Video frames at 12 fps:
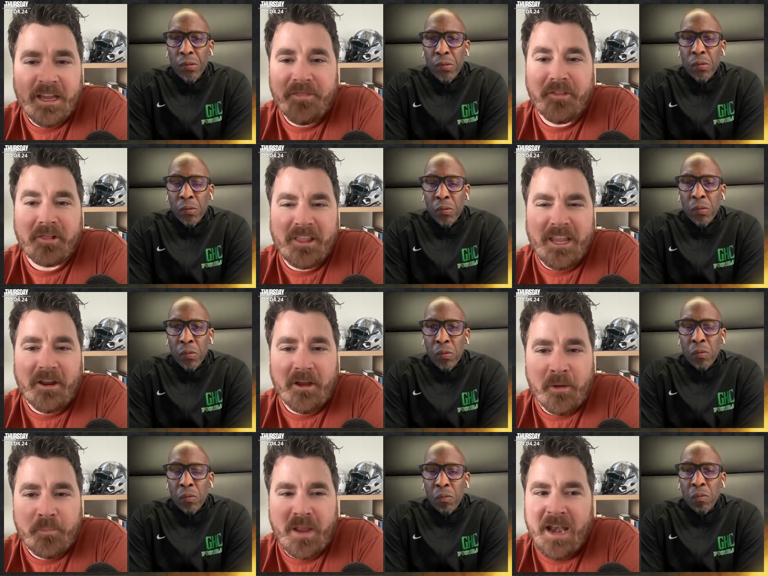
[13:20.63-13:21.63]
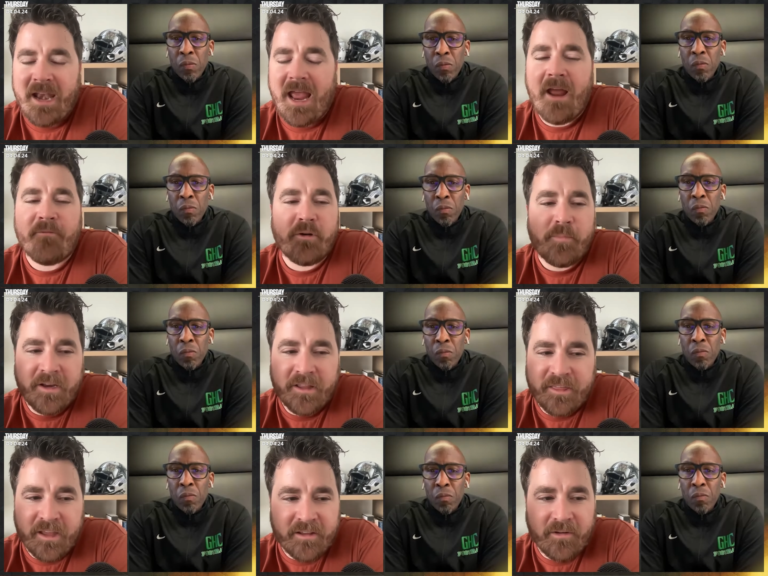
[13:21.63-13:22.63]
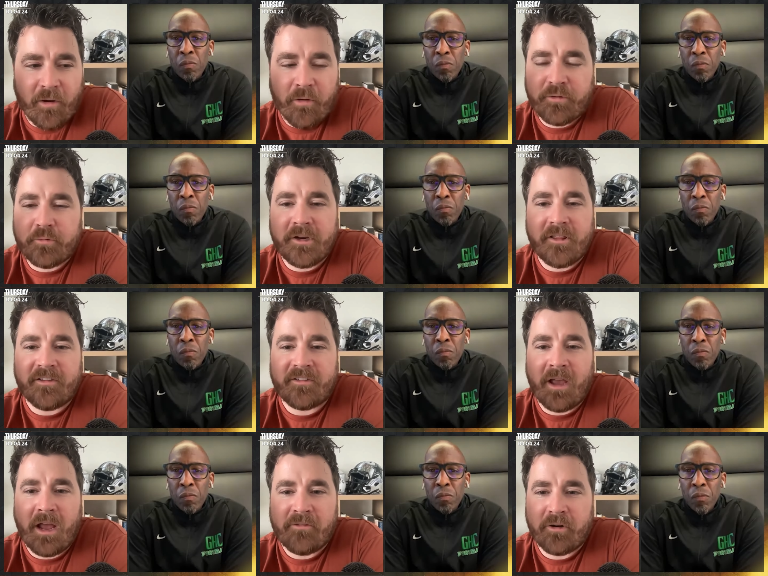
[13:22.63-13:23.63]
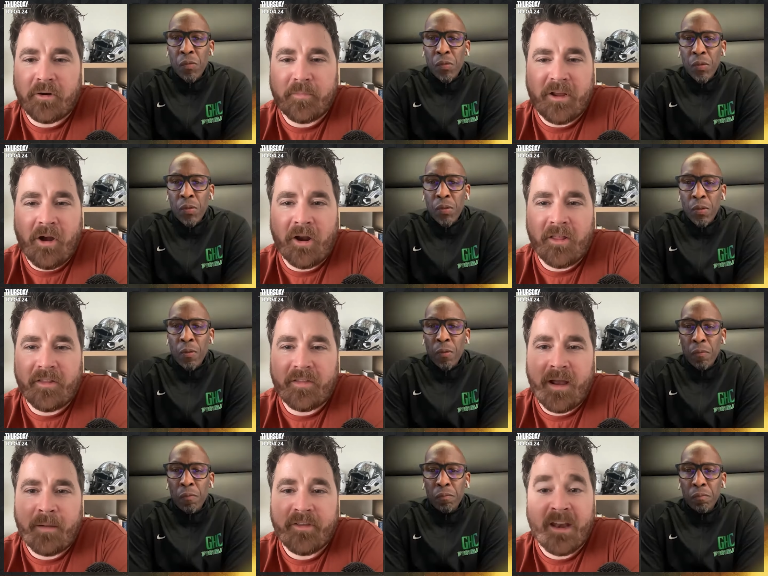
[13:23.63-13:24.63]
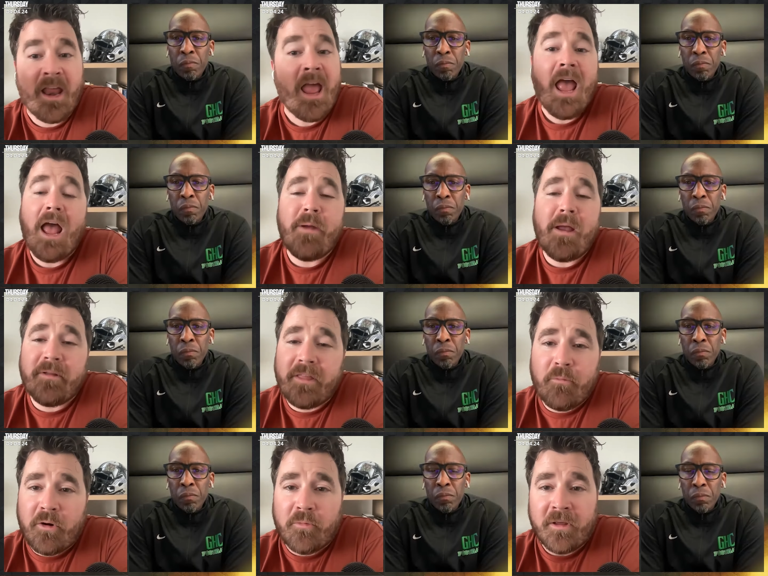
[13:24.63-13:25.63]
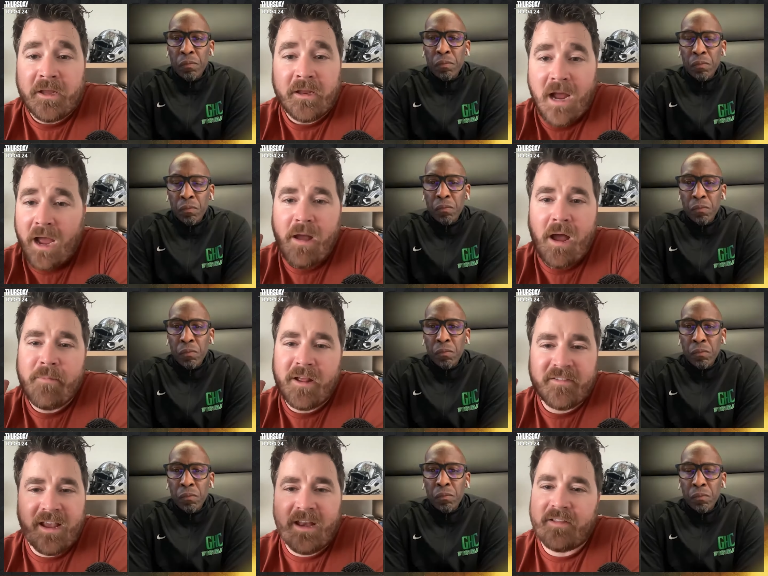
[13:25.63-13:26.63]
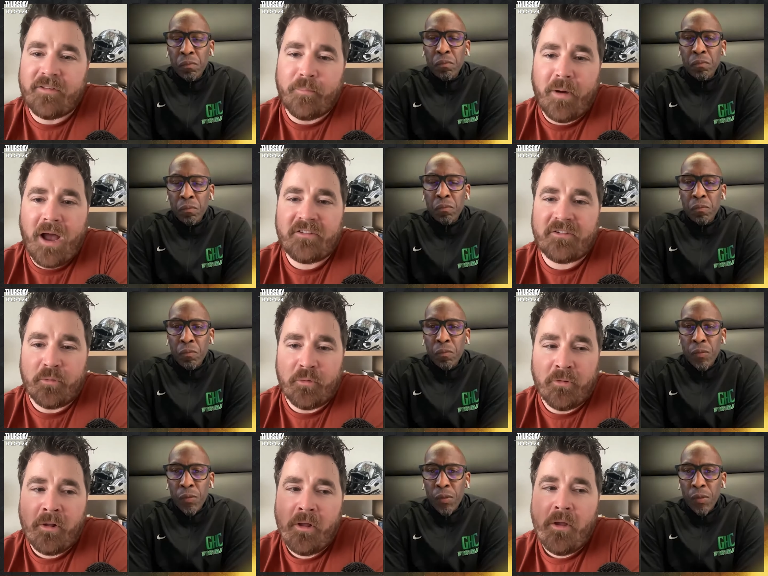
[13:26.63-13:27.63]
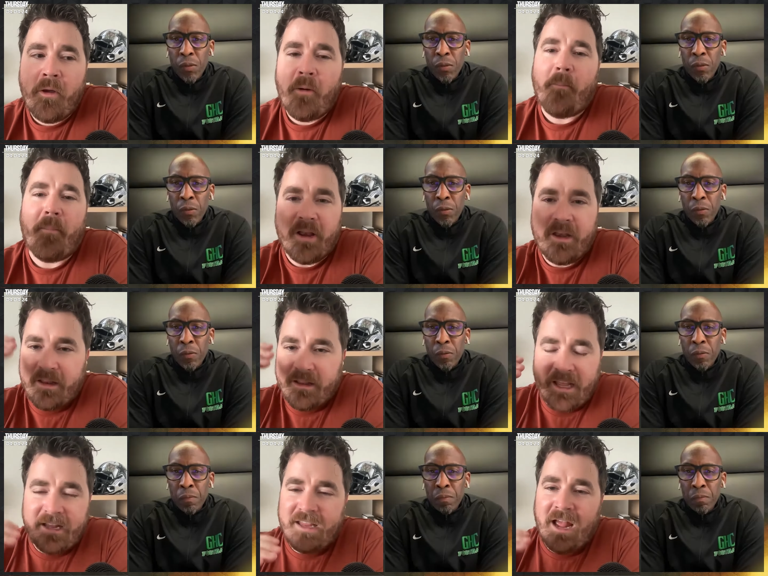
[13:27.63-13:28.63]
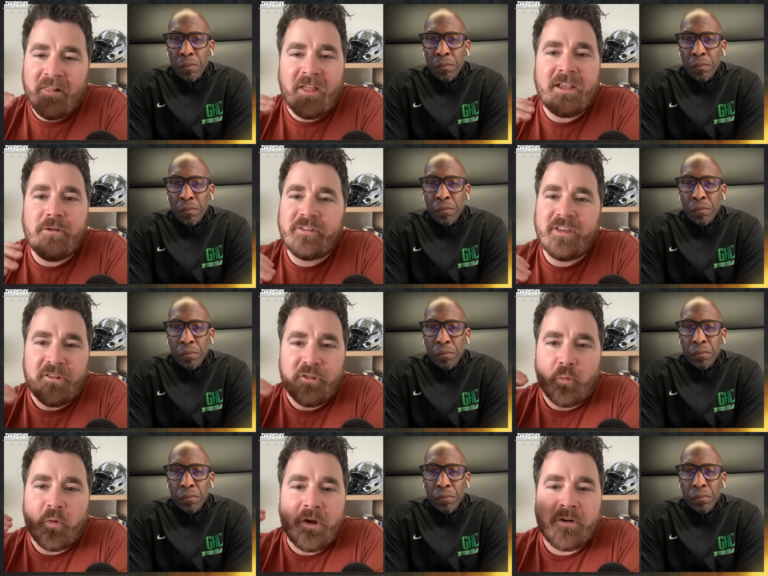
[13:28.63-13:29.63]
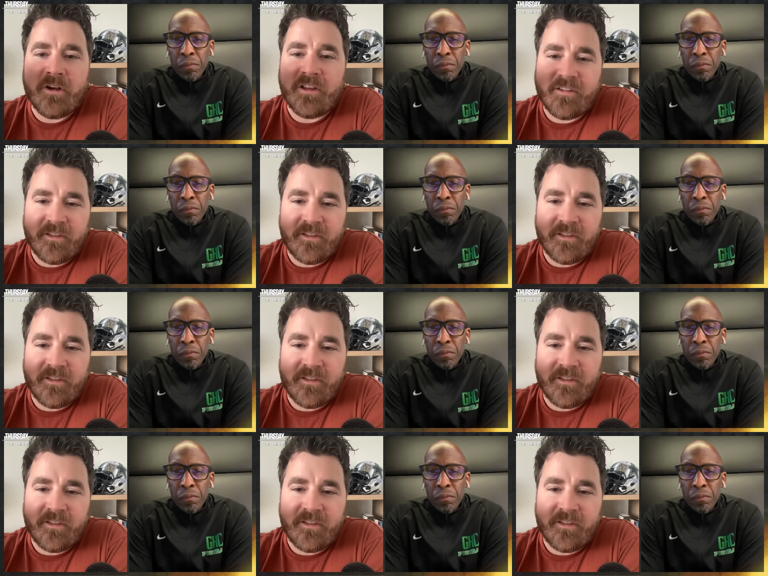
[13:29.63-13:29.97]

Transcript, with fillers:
Speaker 1: in the lead up and everybody thinks all three of these guys are going to be gone in the top 10. And maybe they will be. I'm not saying it's impossible. But like, yeah, like you said, the weirdness of